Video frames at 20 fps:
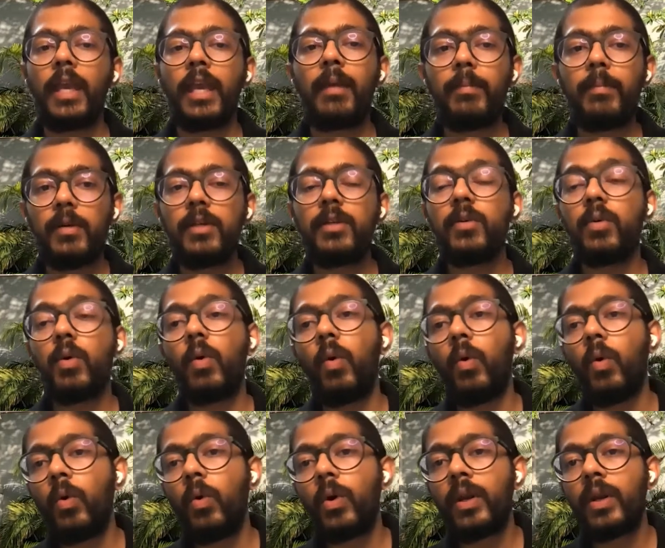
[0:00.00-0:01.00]
able to
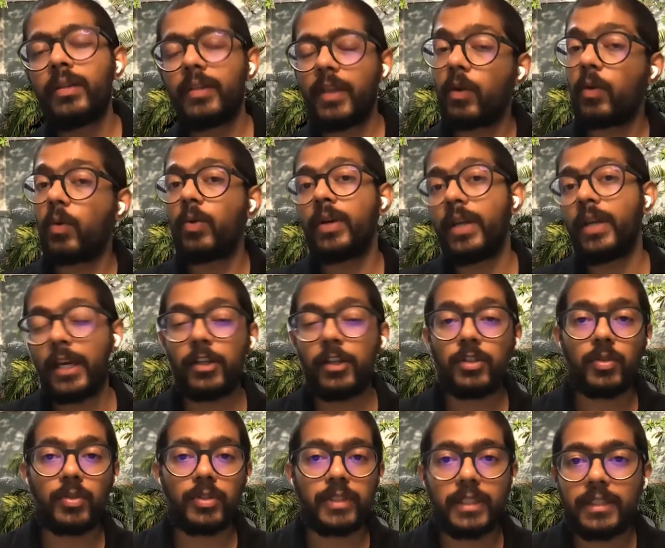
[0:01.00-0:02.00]
own their own data
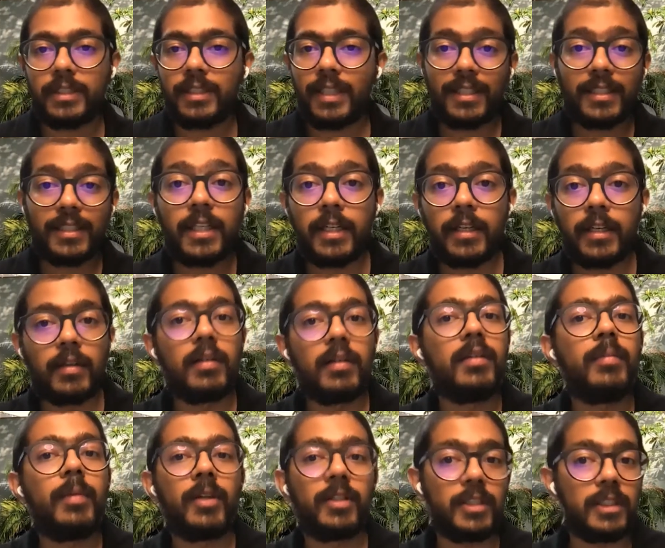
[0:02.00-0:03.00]
sources. That's
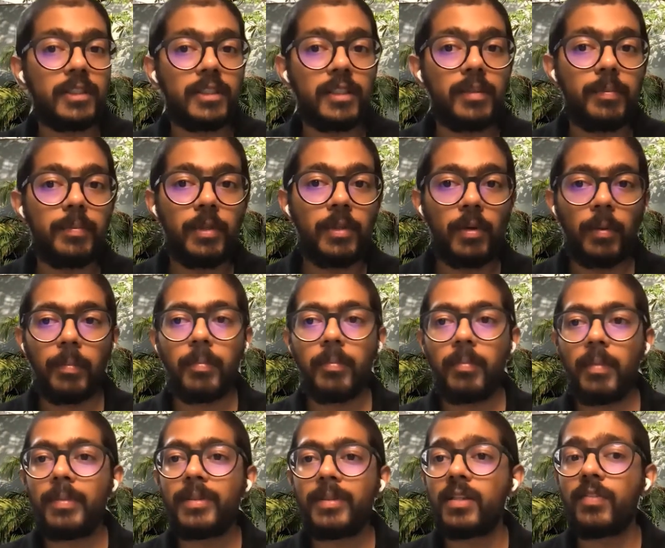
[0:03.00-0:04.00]
critical because it's a, you know,
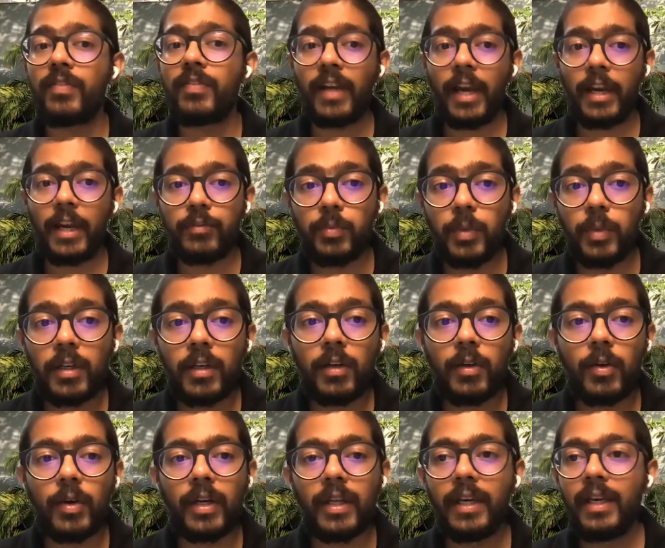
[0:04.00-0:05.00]
maybe it's a different kind of
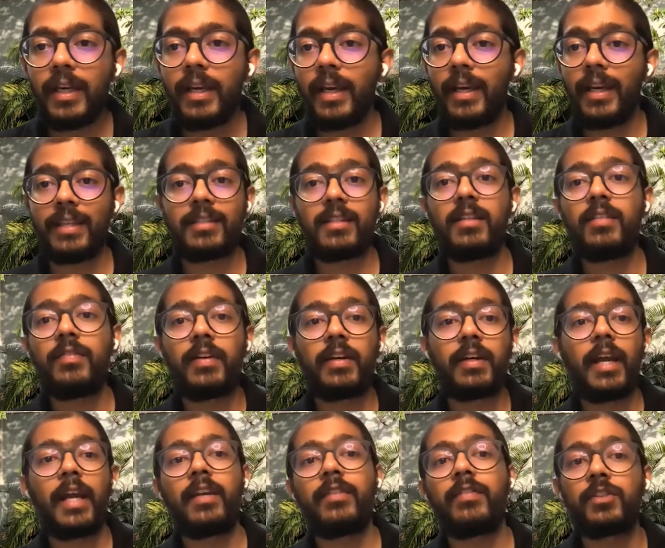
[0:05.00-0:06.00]
workload. It has a
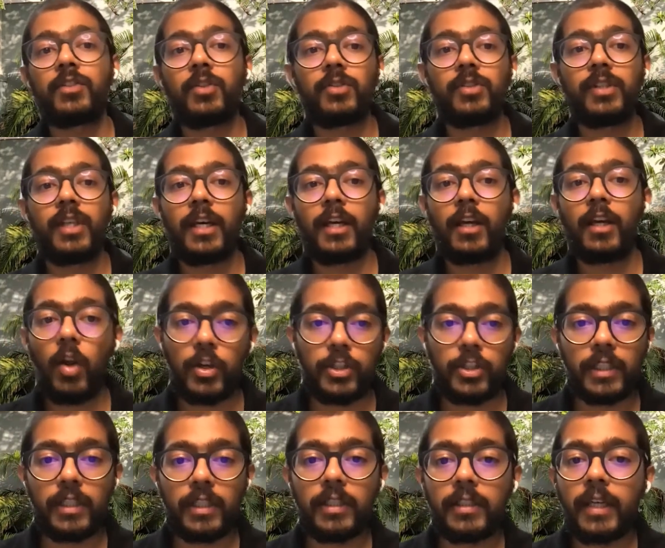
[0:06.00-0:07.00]
different kind of associated
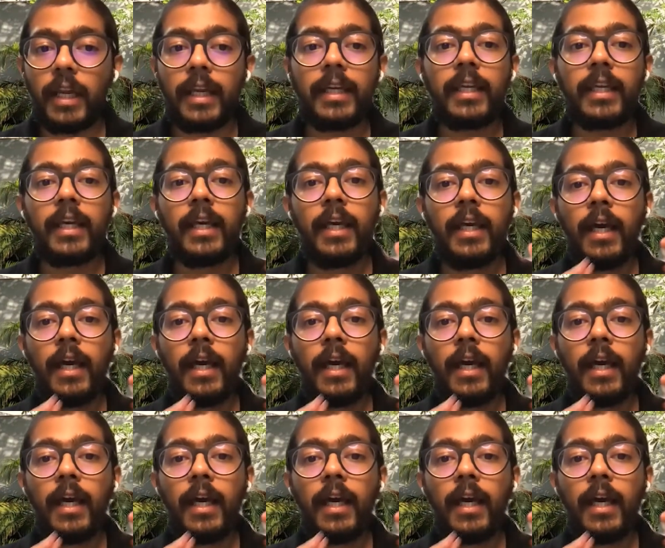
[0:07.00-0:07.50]
logic, right?